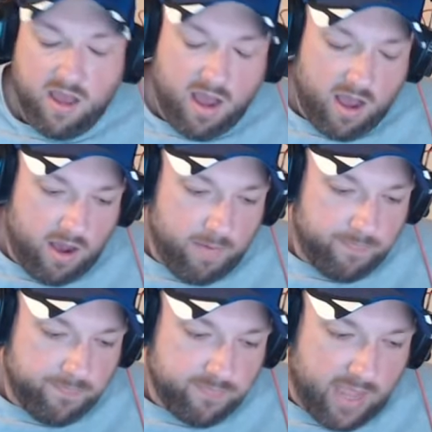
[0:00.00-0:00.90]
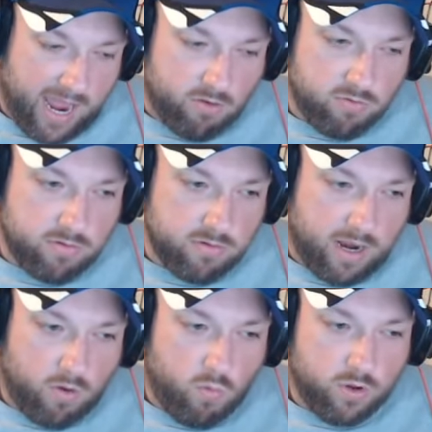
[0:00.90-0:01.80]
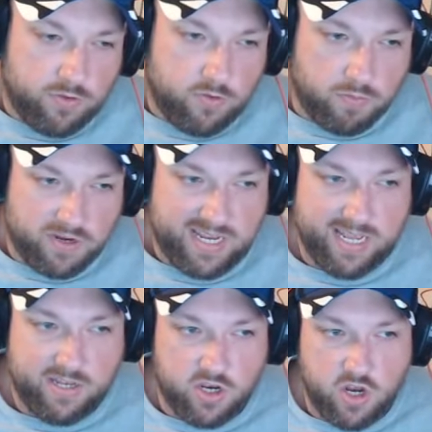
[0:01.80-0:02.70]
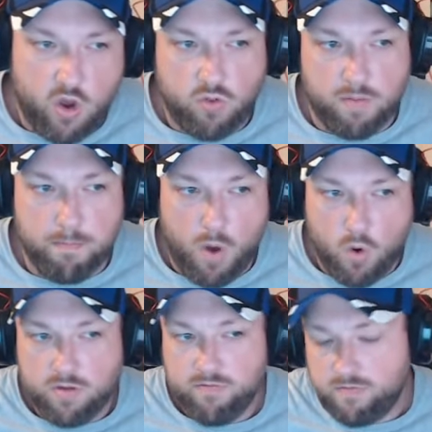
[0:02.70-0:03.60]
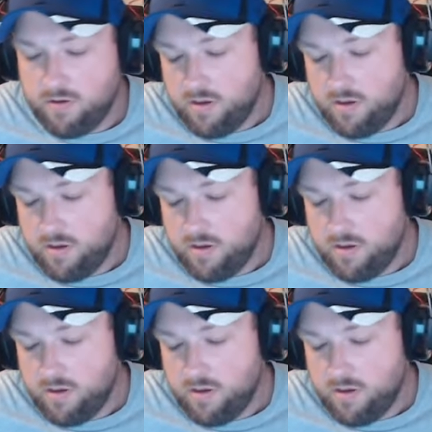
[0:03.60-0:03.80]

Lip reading: I don't want to pretend to know the motive